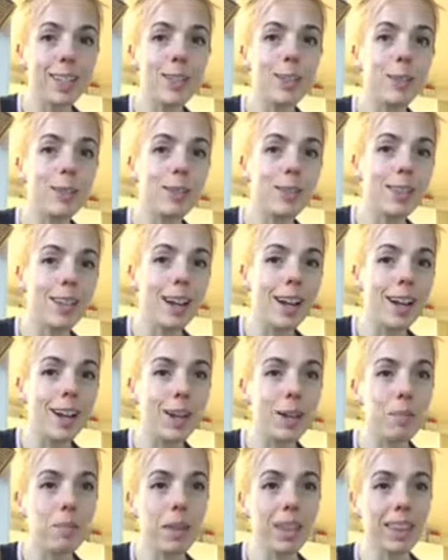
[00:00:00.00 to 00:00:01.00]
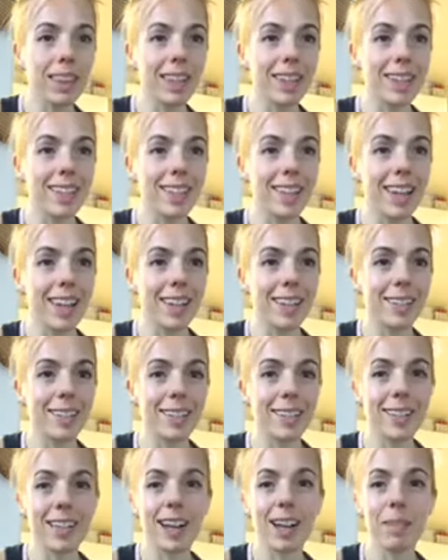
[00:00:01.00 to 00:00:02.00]
use our monthly
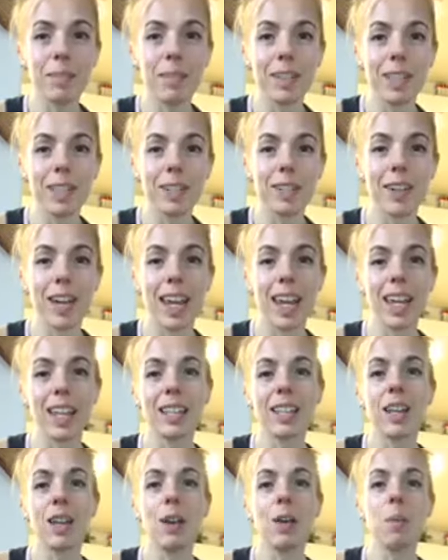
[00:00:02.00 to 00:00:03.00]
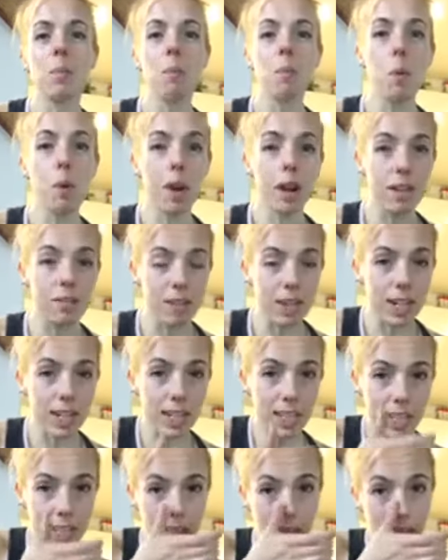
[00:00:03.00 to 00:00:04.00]
cycles to help us train more
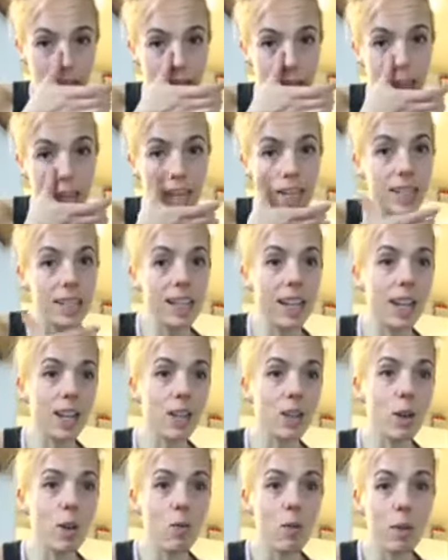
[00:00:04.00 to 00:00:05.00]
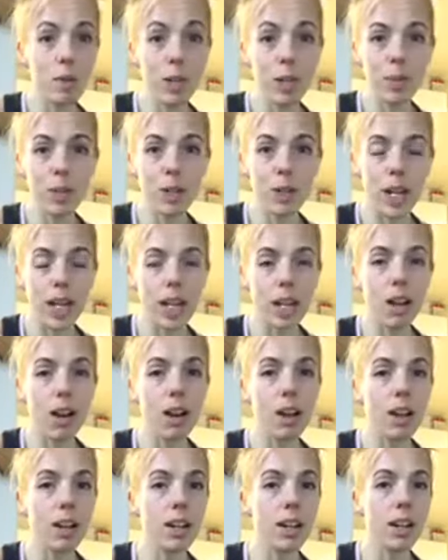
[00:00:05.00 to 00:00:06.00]
efficiently and uh, know when we should be training
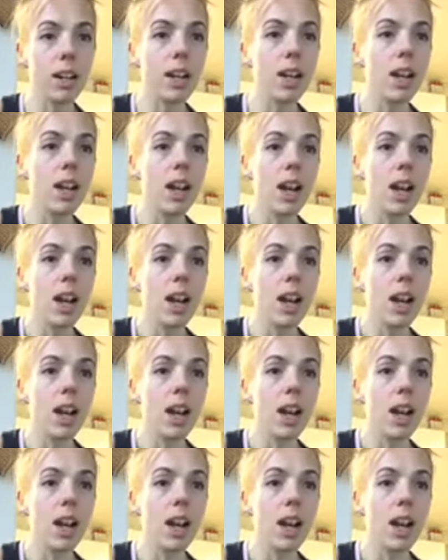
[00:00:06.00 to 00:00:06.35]
harder,